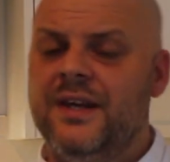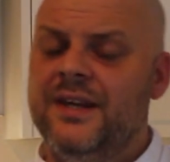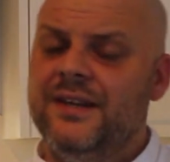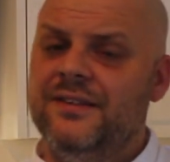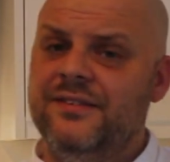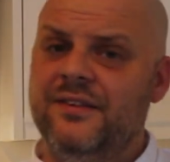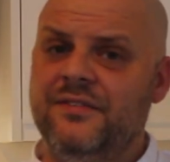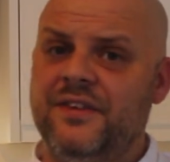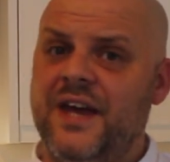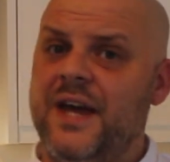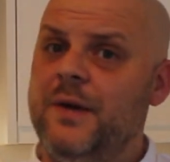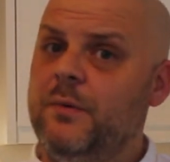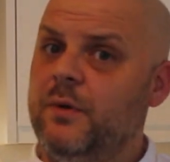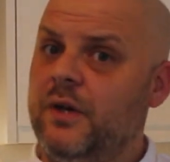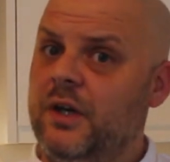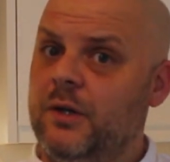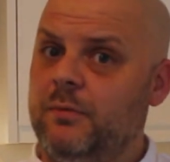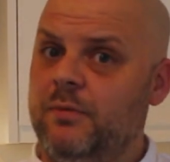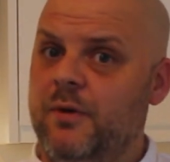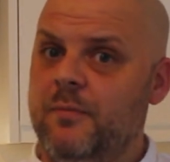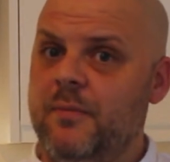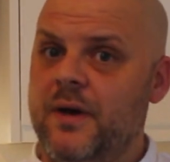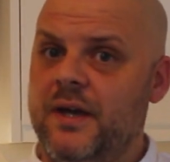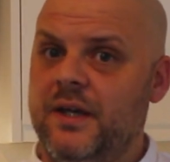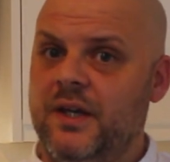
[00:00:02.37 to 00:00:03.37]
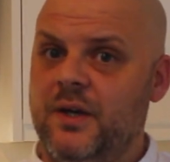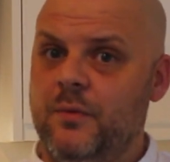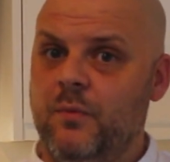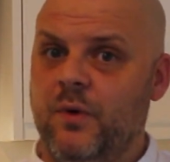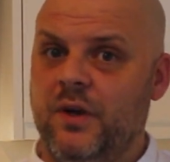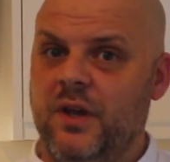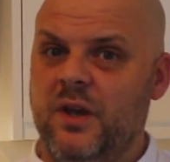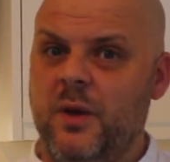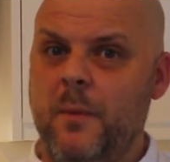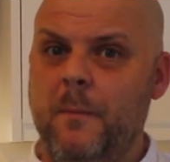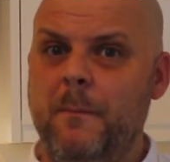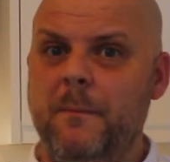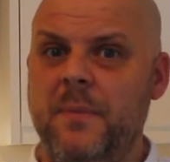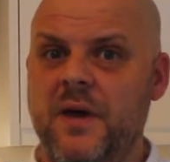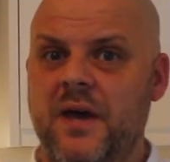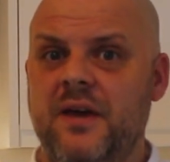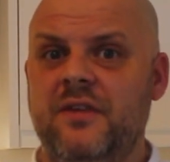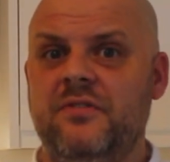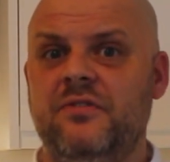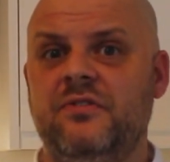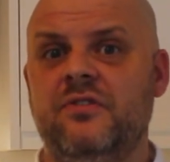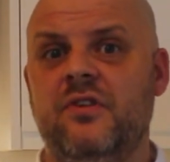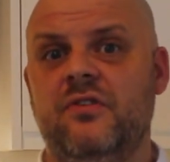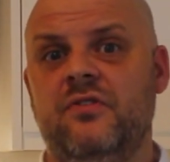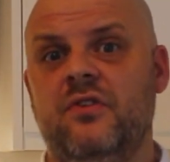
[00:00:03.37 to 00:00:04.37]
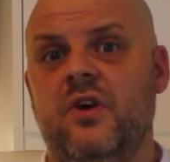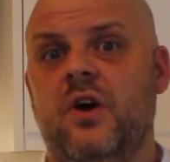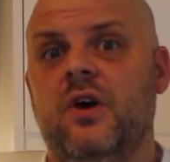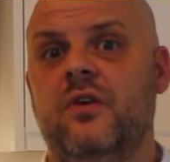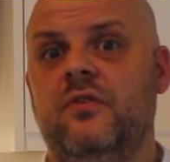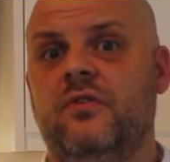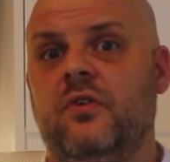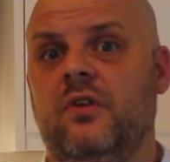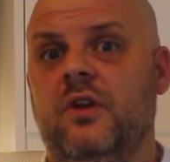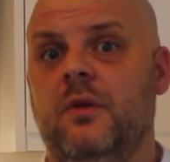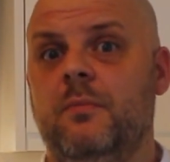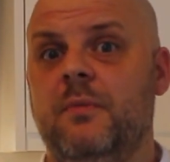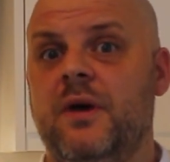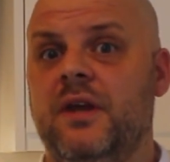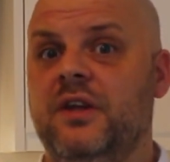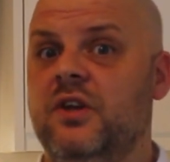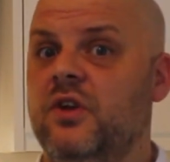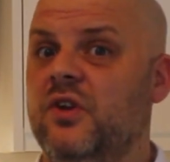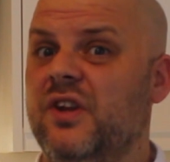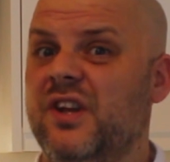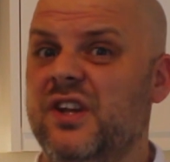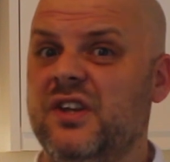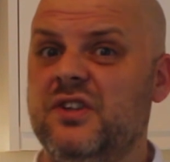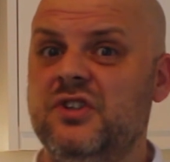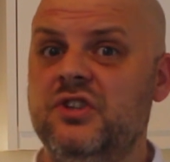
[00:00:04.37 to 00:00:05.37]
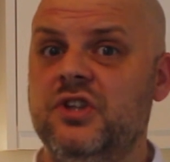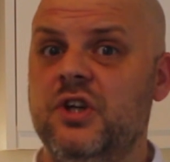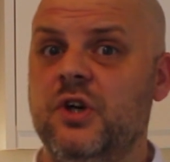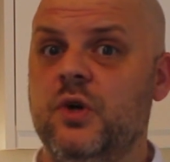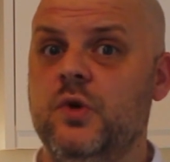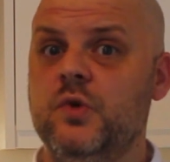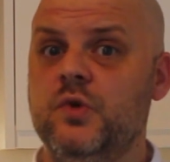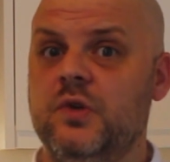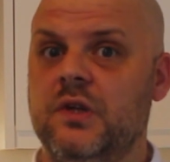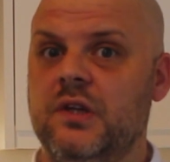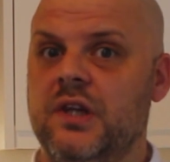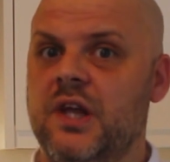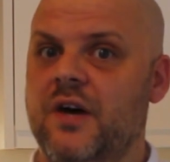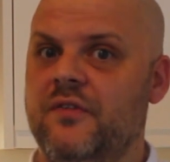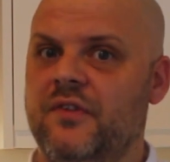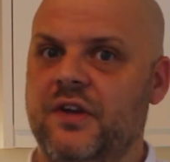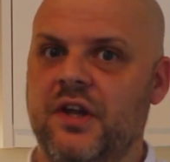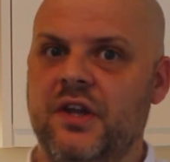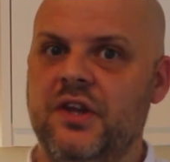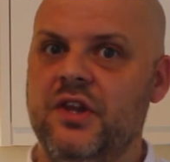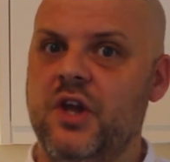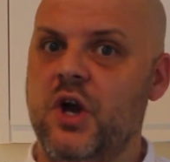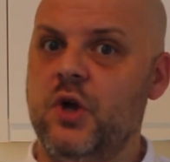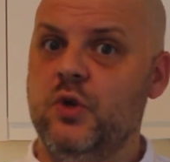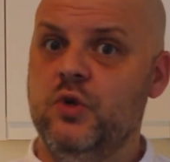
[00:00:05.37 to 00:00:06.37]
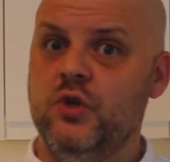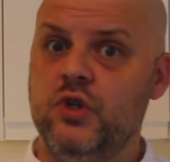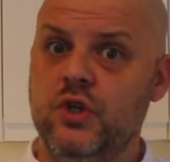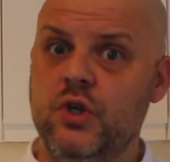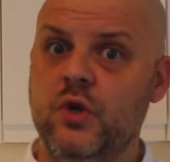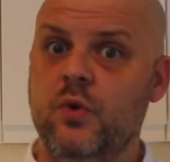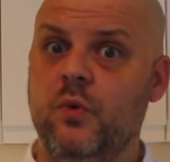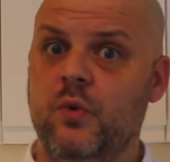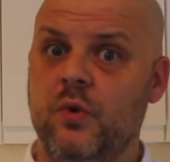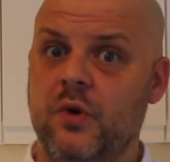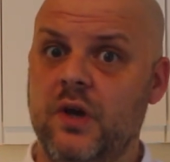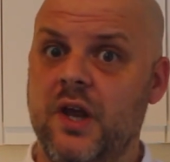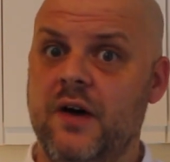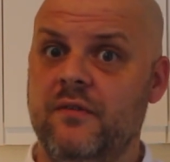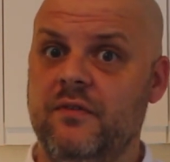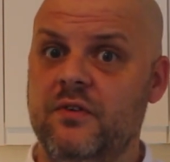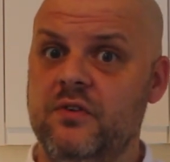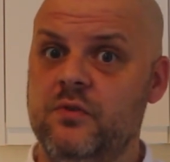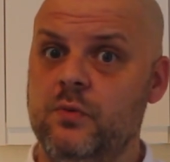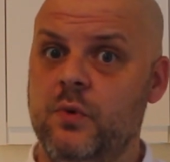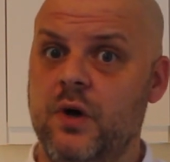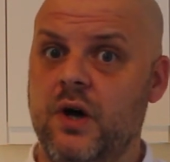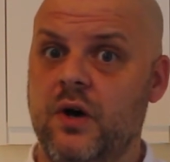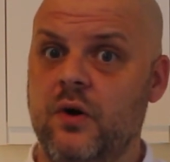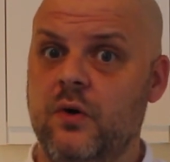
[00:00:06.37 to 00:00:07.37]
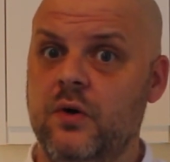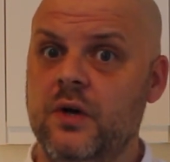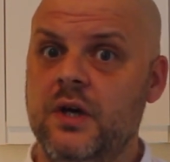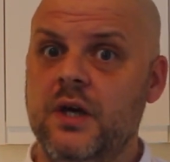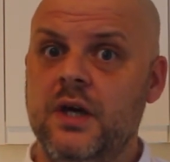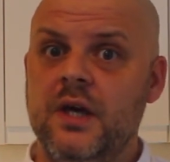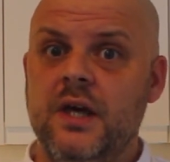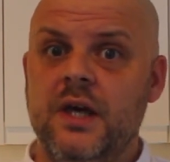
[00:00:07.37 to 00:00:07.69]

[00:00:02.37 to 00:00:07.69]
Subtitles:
Today we're going to be making one of the best desserts on the menu that the children love, and I know you will love as well.